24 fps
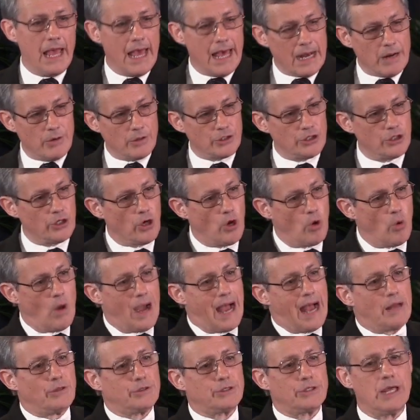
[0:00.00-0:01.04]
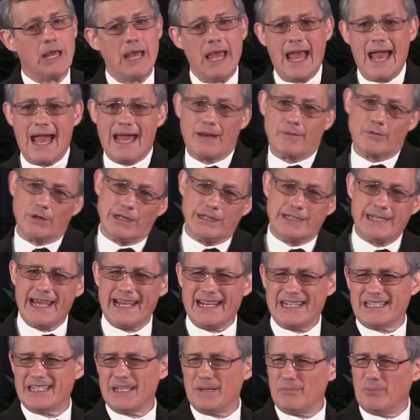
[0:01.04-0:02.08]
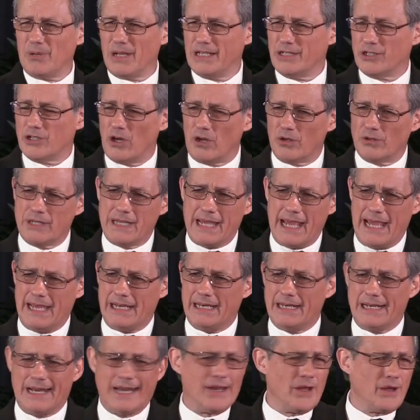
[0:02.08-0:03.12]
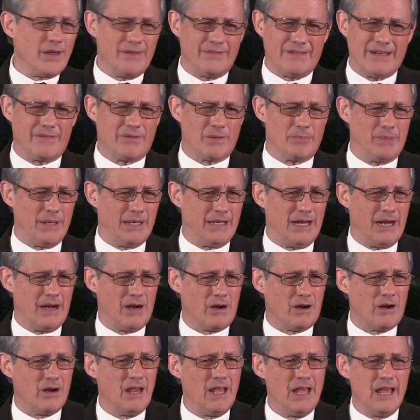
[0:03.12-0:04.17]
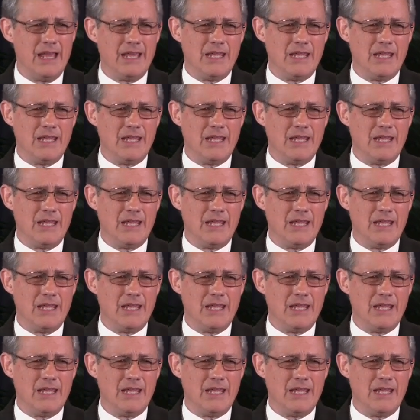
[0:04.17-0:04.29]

and I want you to go out and I'm going to take you someplace called Canaan. I know you've never been there.